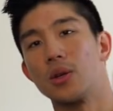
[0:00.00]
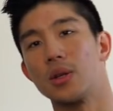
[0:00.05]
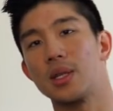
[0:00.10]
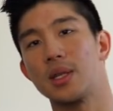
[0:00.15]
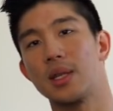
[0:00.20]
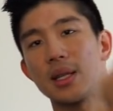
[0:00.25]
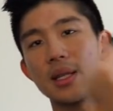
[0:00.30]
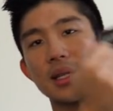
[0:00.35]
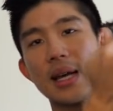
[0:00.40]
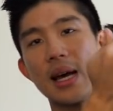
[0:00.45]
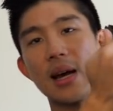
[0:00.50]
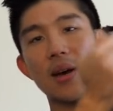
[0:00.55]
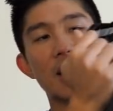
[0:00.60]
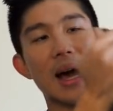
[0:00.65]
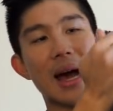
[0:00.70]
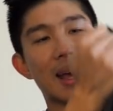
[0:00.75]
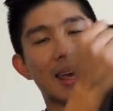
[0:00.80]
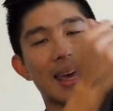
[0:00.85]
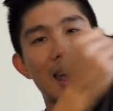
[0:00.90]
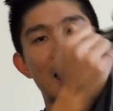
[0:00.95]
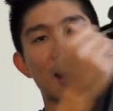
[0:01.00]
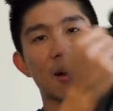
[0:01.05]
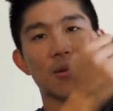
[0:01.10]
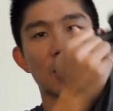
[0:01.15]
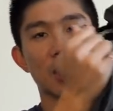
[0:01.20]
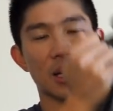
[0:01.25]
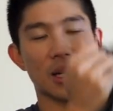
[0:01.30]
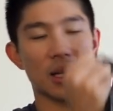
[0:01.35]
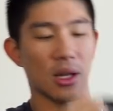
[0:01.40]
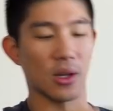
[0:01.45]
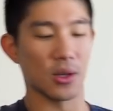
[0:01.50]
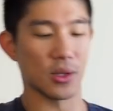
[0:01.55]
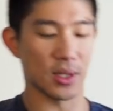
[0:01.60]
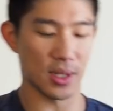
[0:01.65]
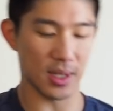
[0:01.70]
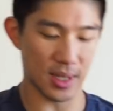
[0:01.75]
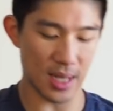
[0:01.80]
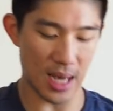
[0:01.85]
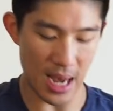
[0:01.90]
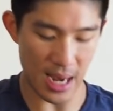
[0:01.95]
it sticks out. I can't really close the
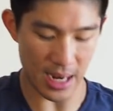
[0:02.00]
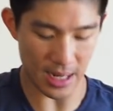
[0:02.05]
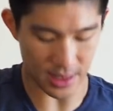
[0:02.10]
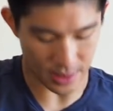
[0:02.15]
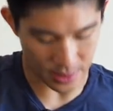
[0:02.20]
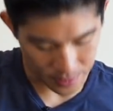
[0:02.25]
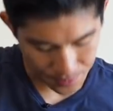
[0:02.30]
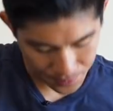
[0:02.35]
side.